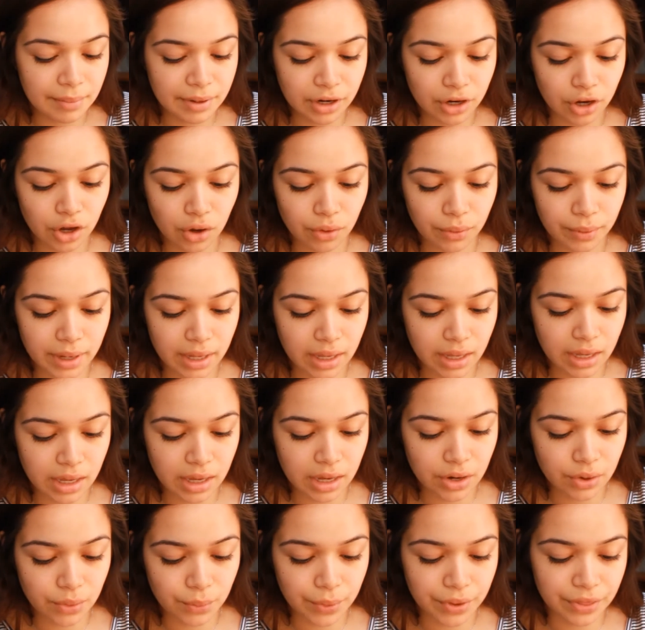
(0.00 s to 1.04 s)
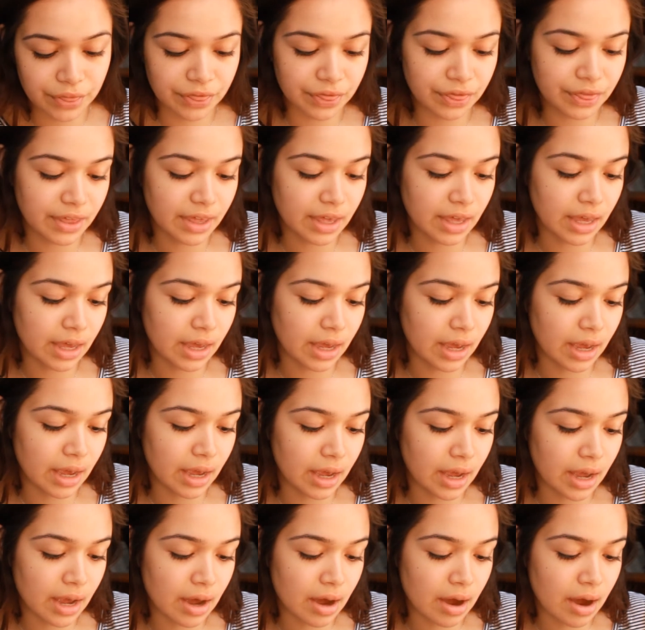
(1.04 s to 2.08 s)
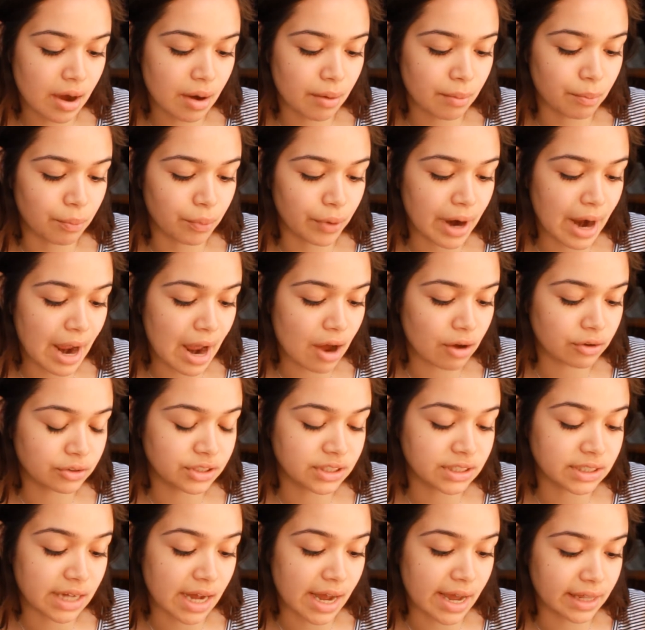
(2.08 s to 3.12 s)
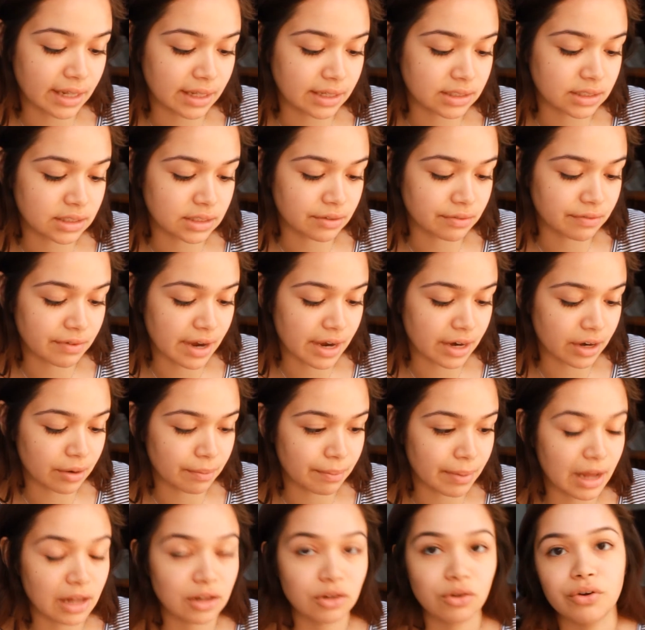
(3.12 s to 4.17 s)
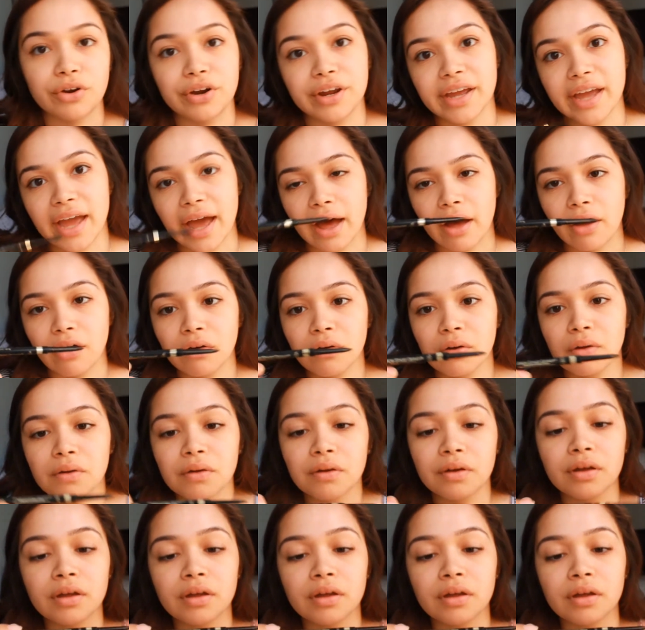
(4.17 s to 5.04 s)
I'm going to go in with the Brow Stylist Definer by L'Oreal.